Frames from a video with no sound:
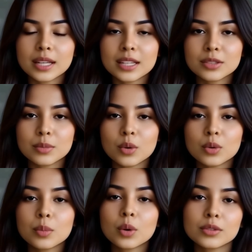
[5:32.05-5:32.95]
explore
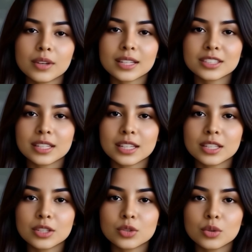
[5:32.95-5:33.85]
more
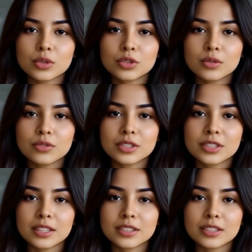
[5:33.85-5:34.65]
fascinating truths of physics